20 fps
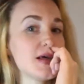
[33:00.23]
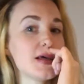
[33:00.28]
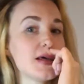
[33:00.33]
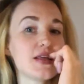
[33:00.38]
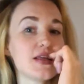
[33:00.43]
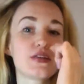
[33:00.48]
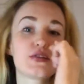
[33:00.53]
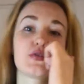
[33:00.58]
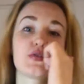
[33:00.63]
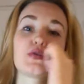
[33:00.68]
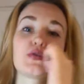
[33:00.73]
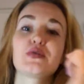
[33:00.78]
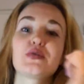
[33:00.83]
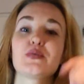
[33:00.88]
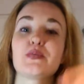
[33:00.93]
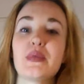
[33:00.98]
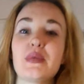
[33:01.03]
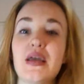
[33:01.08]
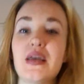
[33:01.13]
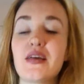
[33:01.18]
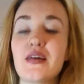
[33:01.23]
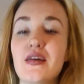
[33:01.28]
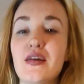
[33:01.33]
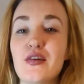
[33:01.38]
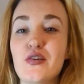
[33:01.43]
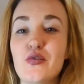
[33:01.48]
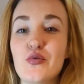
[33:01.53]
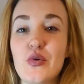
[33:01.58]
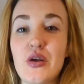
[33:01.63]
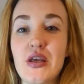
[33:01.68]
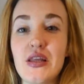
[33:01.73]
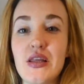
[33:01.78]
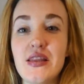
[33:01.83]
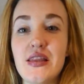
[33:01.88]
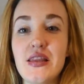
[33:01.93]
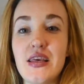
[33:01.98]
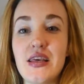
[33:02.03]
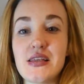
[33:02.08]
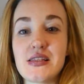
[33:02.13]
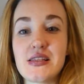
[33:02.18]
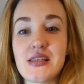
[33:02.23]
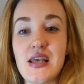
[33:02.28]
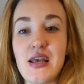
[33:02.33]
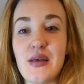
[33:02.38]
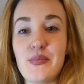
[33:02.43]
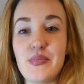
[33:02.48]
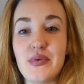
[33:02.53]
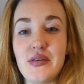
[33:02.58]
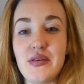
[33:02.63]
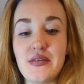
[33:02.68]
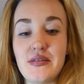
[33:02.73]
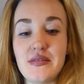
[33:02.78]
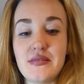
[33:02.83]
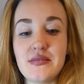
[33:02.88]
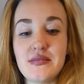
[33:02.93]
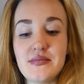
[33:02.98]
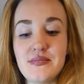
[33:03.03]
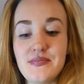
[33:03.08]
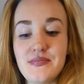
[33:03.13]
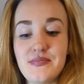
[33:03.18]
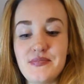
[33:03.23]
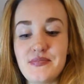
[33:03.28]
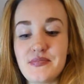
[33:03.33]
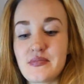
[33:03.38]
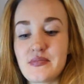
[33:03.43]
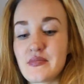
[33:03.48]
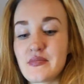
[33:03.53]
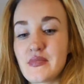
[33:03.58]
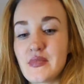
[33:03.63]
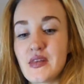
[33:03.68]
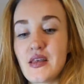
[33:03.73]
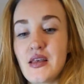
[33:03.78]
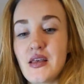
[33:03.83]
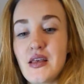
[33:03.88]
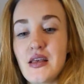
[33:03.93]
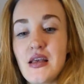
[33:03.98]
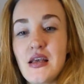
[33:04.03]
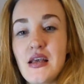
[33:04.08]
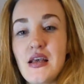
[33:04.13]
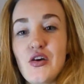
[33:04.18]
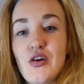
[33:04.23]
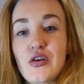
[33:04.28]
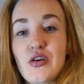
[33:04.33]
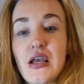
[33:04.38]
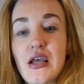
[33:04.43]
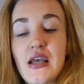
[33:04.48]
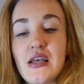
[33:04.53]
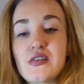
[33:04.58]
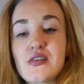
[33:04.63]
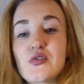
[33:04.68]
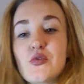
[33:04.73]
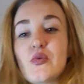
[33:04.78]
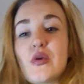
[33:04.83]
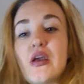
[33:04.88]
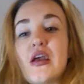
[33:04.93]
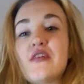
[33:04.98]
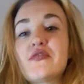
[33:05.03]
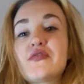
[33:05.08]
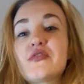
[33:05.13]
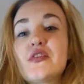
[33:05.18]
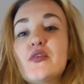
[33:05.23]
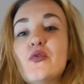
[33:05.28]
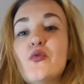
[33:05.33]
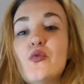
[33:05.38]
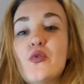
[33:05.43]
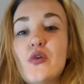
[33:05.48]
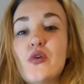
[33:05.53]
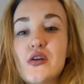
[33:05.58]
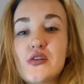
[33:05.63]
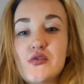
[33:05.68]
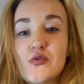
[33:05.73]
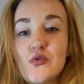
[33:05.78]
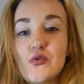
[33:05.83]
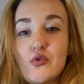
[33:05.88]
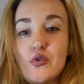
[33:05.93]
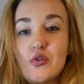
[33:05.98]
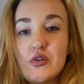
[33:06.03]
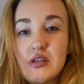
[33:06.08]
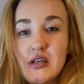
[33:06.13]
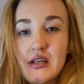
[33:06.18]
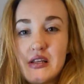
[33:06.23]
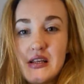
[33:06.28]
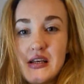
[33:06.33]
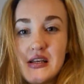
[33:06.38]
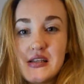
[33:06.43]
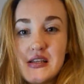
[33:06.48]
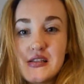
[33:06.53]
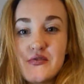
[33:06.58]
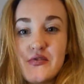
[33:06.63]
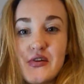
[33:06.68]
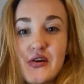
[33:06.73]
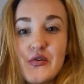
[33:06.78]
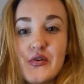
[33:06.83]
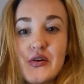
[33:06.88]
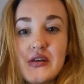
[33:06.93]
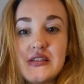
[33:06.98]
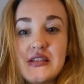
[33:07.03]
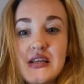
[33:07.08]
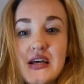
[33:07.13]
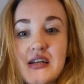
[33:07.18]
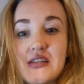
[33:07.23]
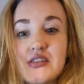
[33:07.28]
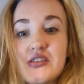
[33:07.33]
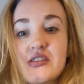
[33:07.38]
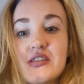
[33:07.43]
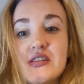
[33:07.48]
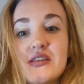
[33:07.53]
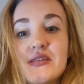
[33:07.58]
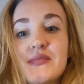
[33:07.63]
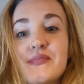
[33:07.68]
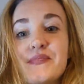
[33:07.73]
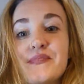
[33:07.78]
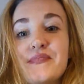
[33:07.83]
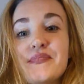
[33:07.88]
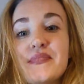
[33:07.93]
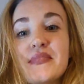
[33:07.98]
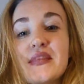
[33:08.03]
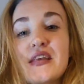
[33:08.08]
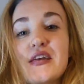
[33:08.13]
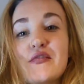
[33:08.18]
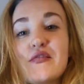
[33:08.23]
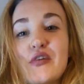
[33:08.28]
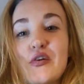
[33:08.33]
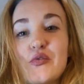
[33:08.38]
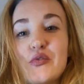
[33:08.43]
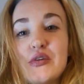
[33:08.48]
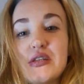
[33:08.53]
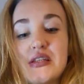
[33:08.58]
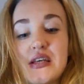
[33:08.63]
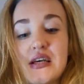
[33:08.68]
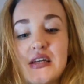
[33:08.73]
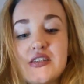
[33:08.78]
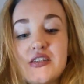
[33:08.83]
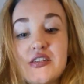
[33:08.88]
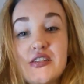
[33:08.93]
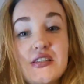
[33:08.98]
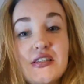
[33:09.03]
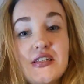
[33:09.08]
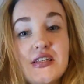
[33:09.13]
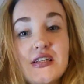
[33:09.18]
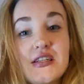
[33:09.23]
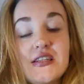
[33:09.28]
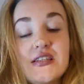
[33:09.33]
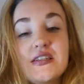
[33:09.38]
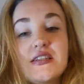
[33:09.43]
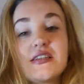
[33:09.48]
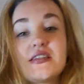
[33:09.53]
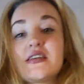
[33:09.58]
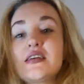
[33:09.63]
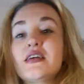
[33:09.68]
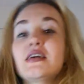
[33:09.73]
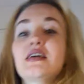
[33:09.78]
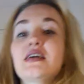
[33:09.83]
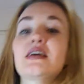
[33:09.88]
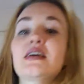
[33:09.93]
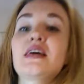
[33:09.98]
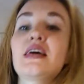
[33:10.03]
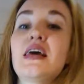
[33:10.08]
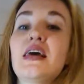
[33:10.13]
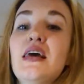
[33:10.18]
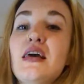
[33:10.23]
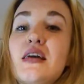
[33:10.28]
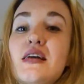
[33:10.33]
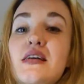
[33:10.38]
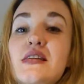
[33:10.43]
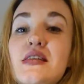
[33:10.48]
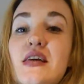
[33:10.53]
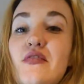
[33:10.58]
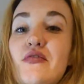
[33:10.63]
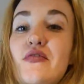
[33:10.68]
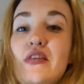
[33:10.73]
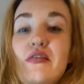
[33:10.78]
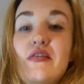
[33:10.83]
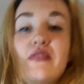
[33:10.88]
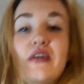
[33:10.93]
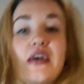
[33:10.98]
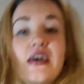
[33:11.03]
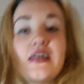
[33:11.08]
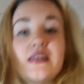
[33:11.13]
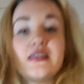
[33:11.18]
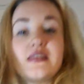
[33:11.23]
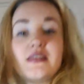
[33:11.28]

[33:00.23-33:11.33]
to make great things happen. Okay, so we have the orzo cooked. I think it's very Dutch dish, because I've never had